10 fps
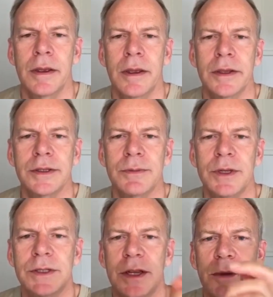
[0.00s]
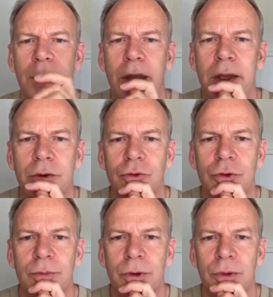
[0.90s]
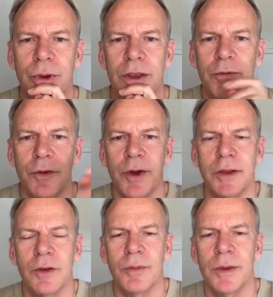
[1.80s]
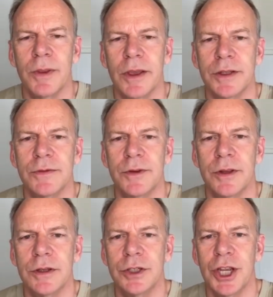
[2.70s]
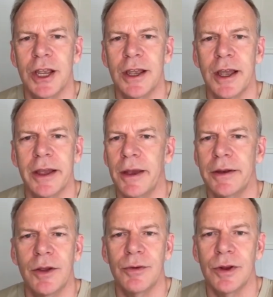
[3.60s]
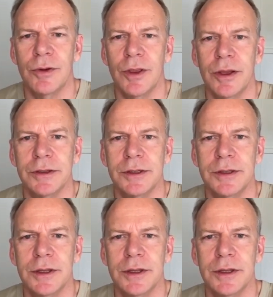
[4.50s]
somebody said about 100 per week for rental. Maybe that's for the chair. I don't know the answer to